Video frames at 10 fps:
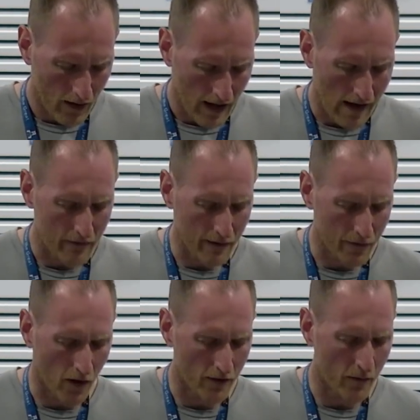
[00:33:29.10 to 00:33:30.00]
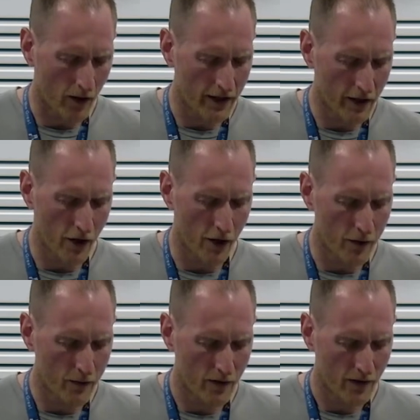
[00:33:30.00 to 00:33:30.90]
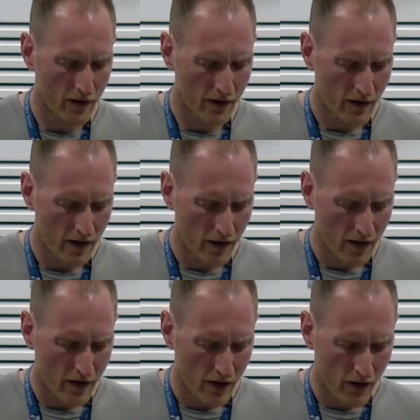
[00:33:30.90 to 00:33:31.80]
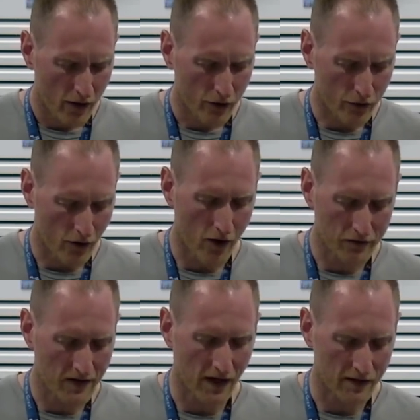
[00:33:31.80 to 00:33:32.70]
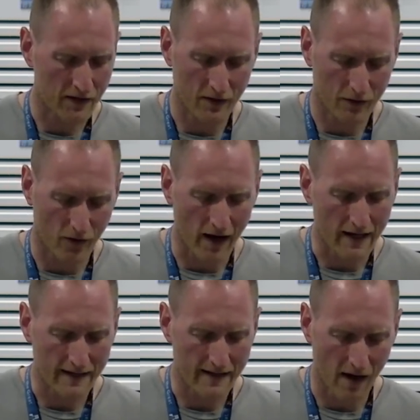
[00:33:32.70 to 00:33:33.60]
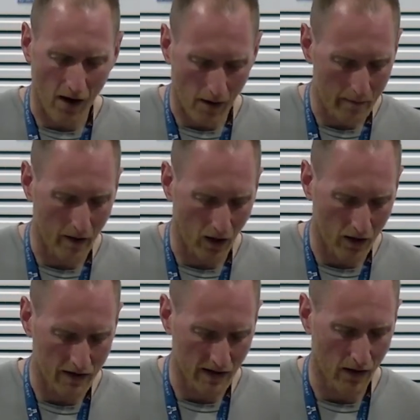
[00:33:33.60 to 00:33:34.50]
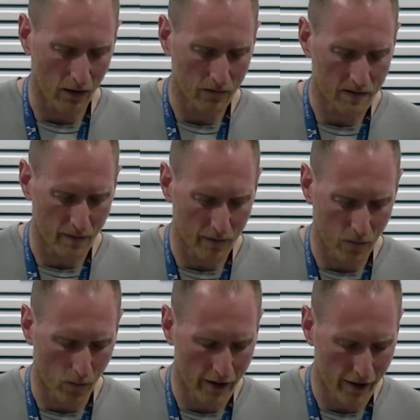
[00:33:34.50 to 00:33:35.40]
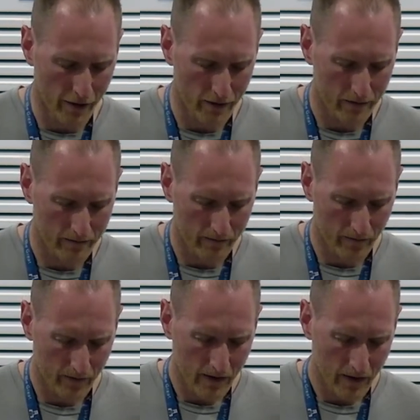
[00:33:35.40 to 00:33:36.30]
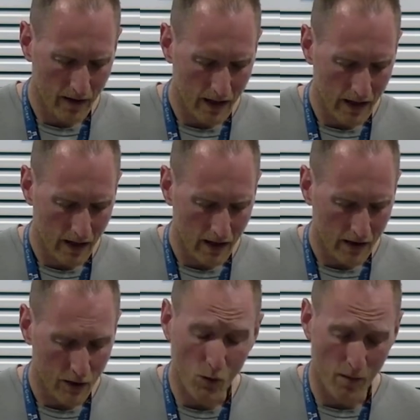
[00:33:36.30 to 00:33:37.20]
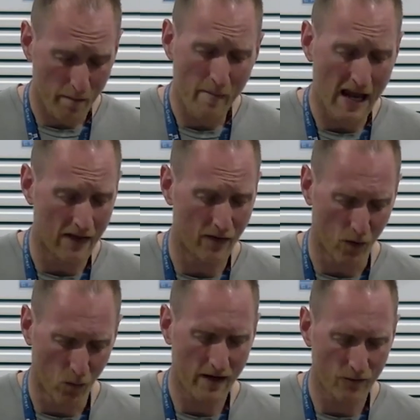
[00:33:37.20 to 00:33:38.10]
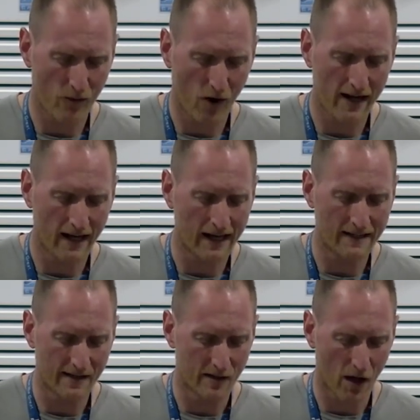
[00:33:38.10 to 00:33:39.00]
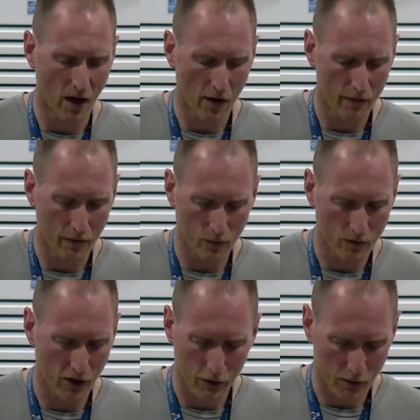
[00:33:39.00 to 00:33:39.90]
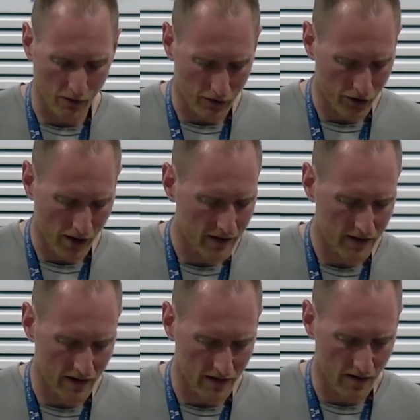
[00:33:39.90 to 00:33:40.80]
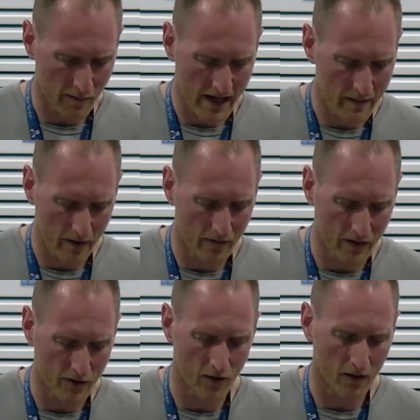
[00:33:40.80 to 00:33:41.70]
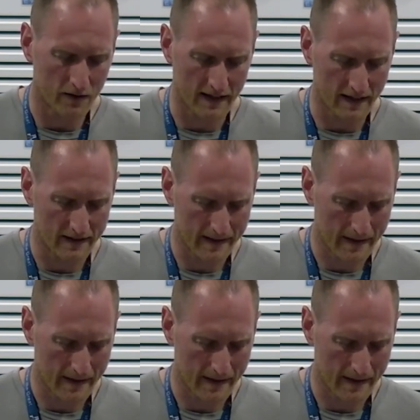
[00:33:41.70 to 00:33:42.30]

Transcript: Heavenly Father, might you grant us the grace to humble ourselves before you, to admit that we rightly deserve your judgment, just as the people of Israel did.